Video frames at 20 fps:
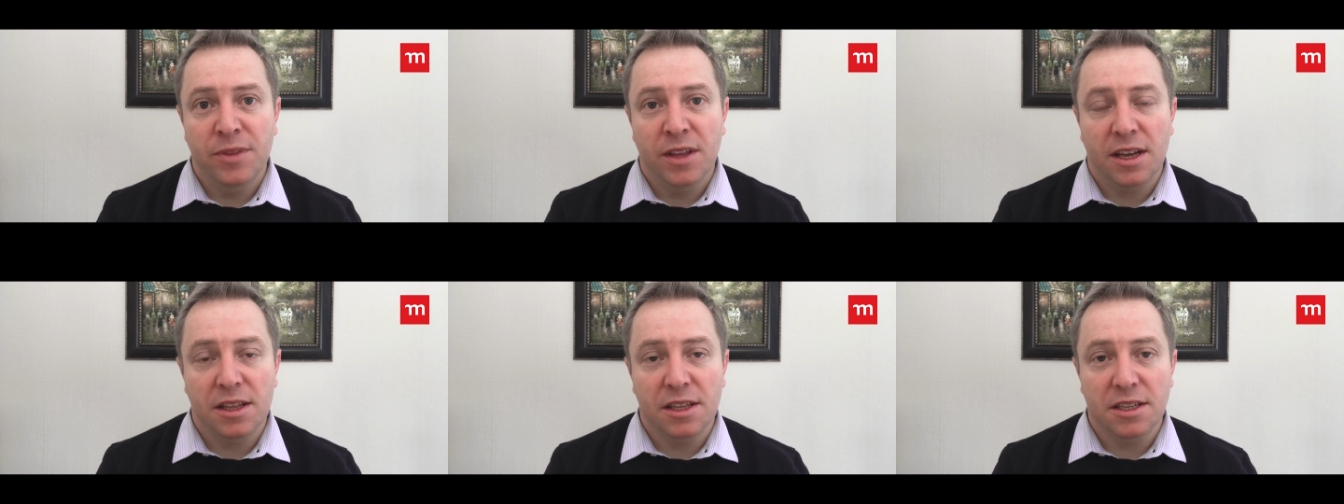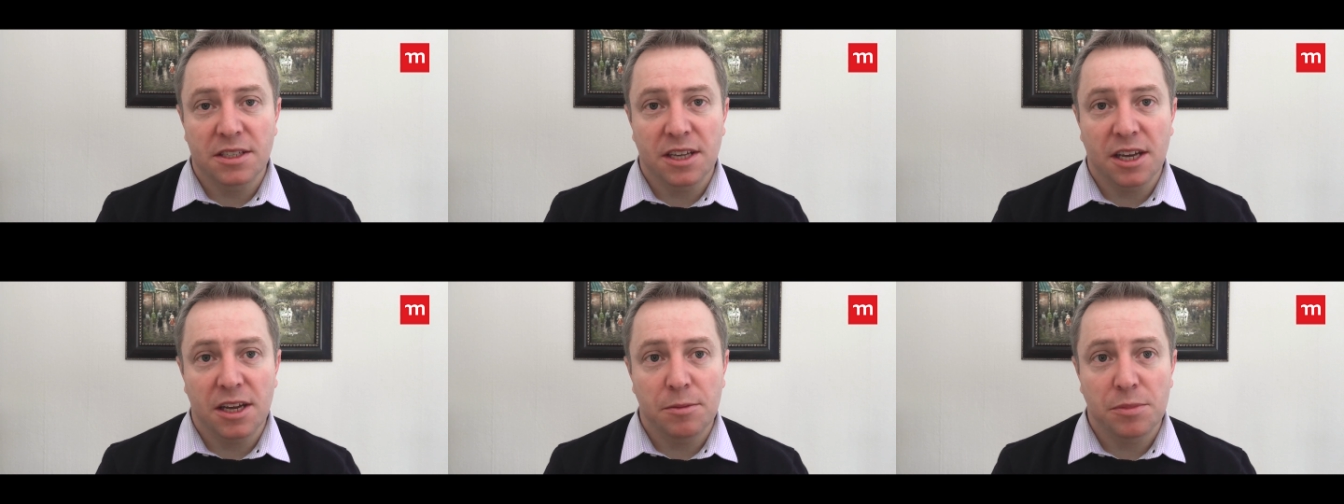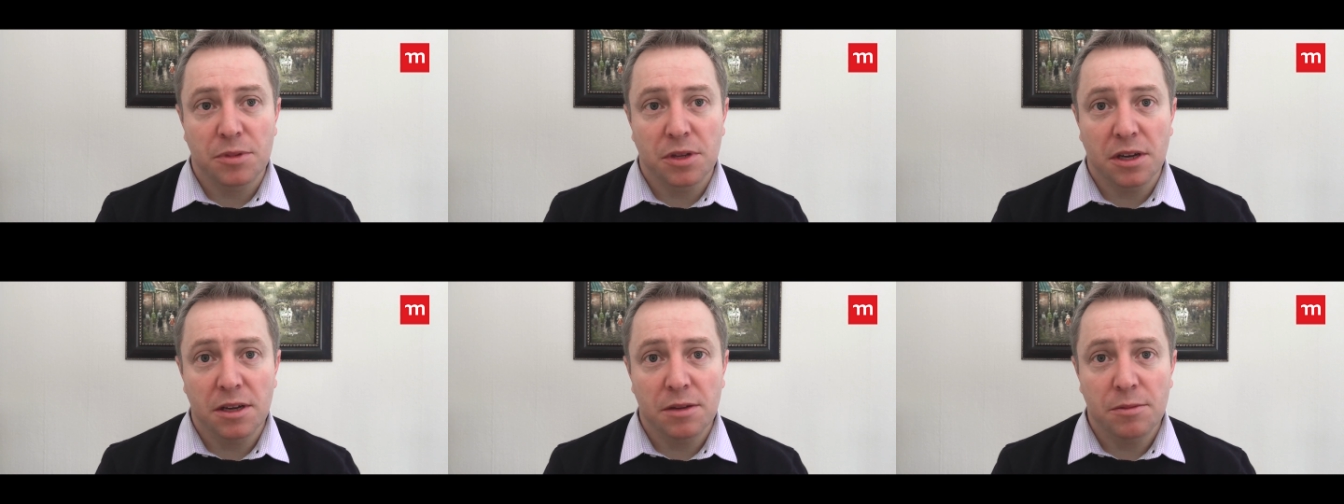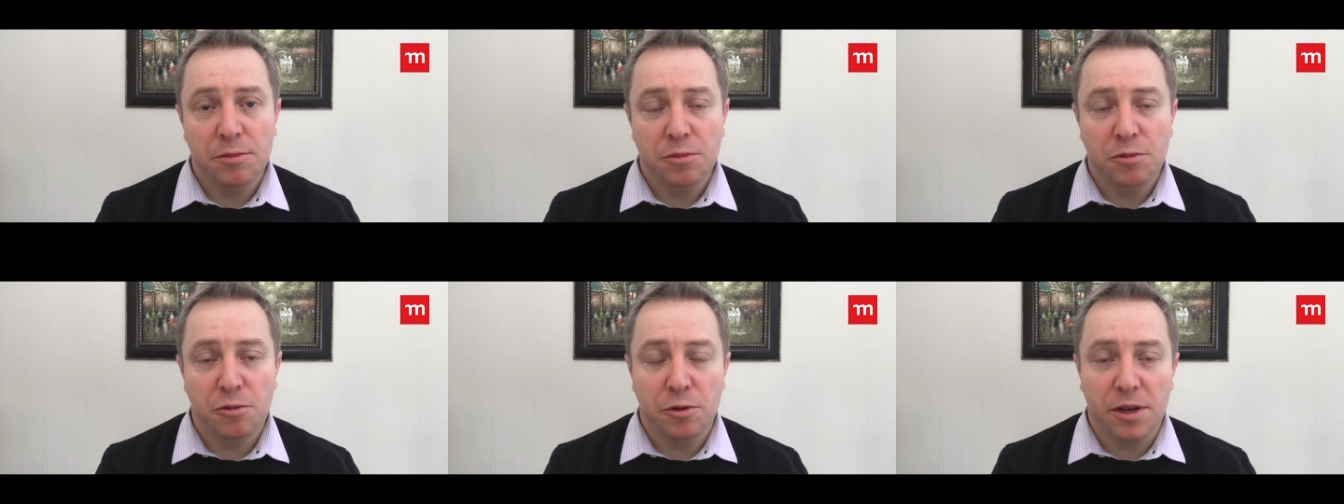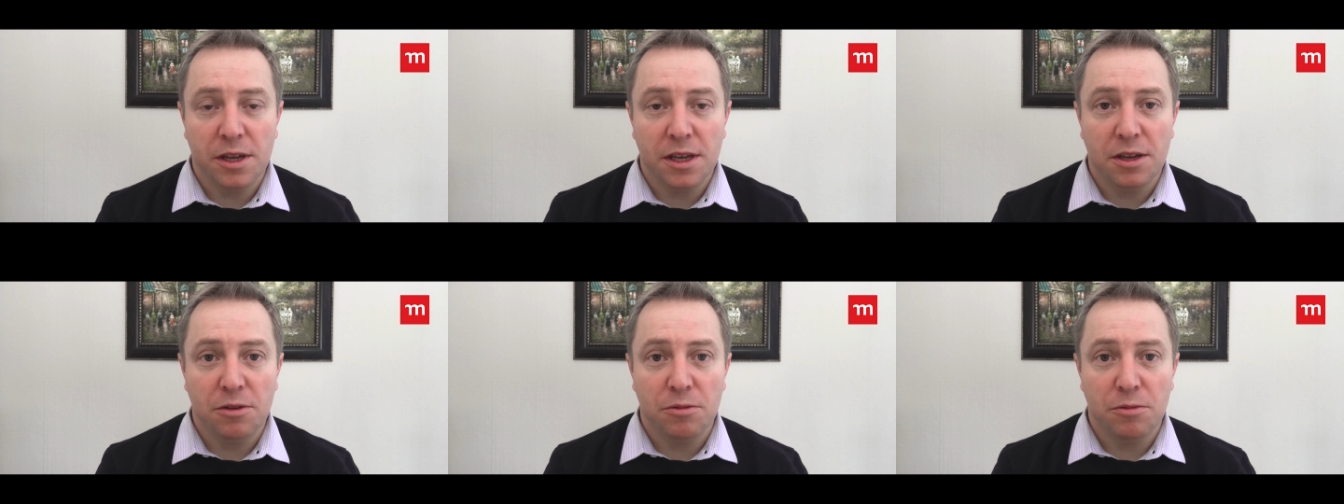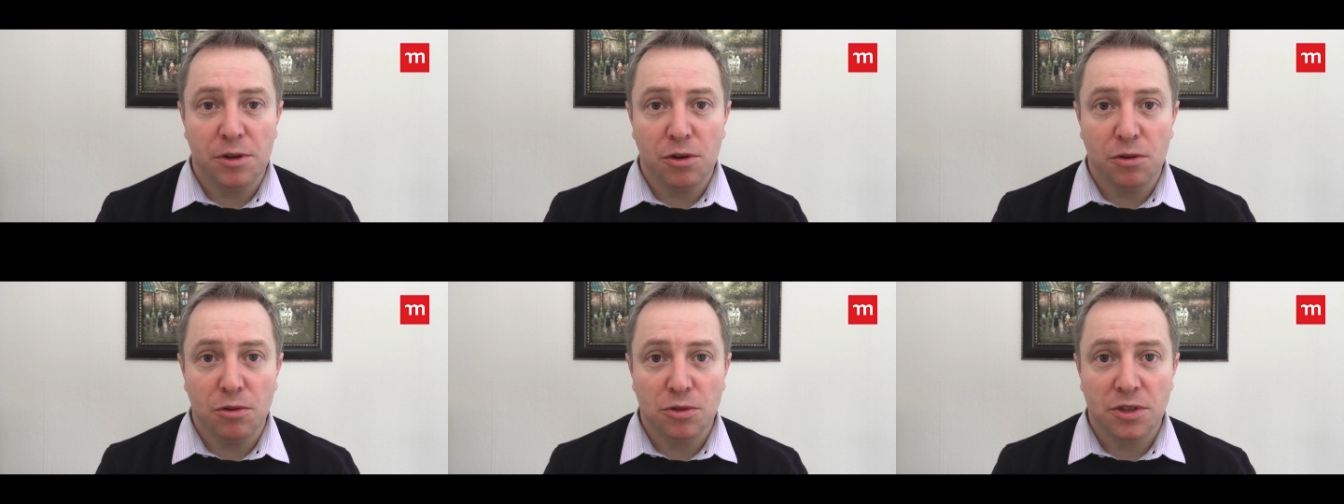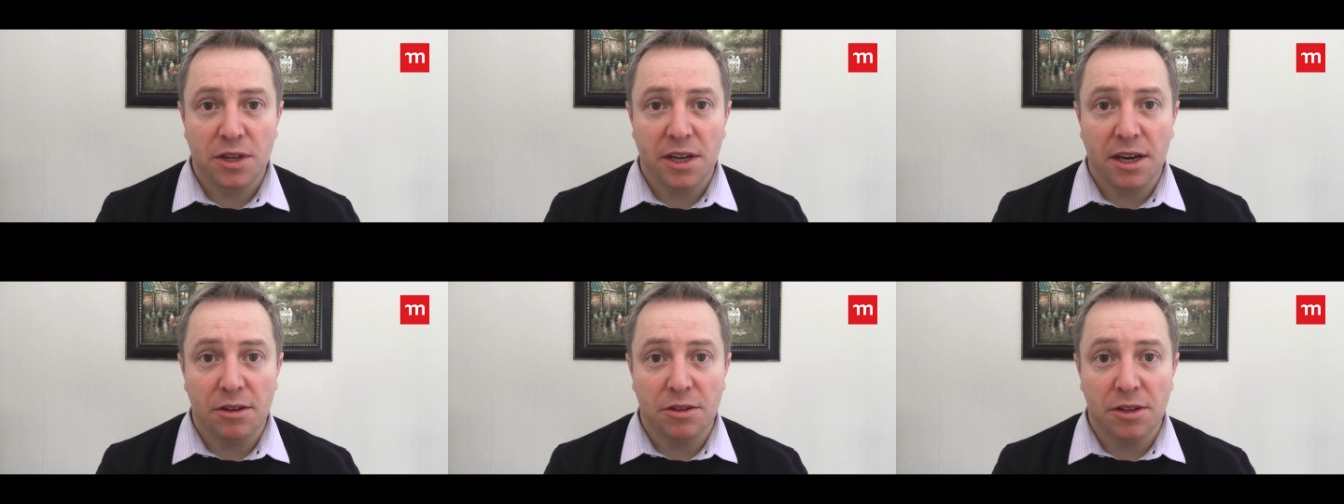At the same time, we, we
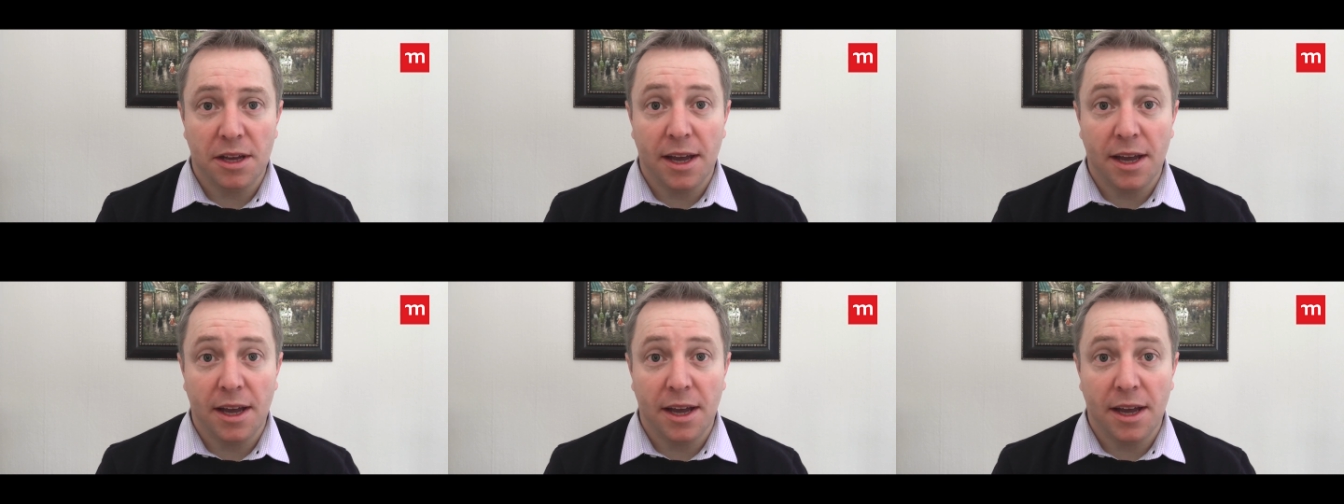also held,